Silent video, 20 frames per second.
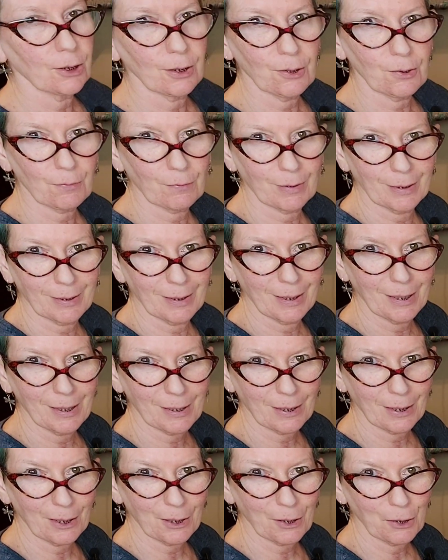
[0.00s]
just
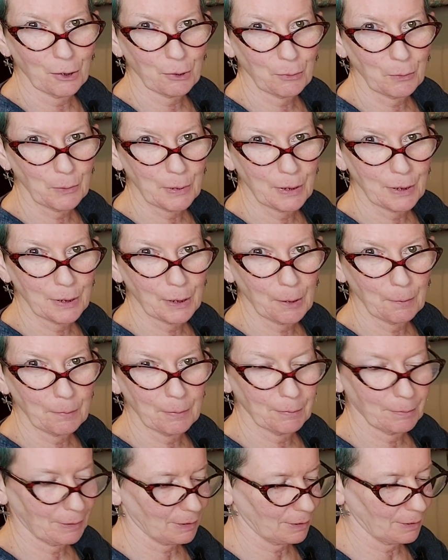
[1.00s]
realized I screwed this up
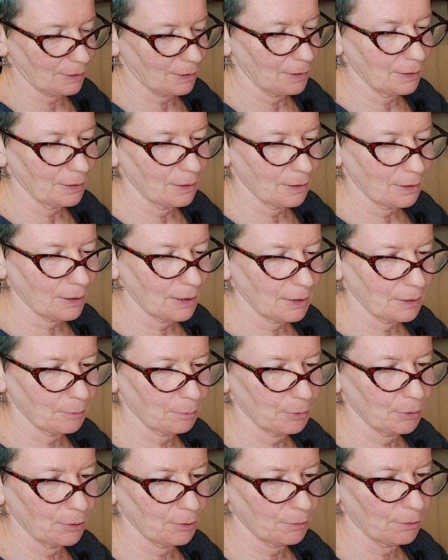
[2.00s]
because I didn't take
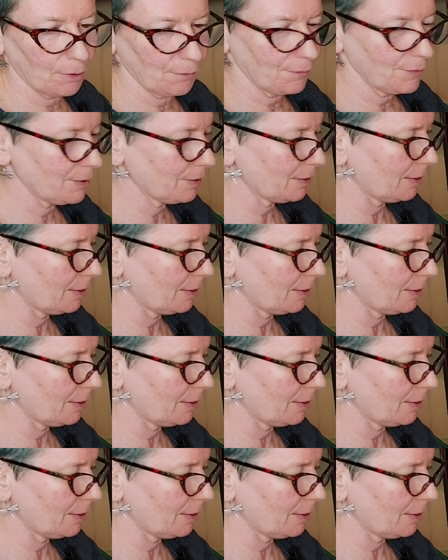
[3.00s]
the puller off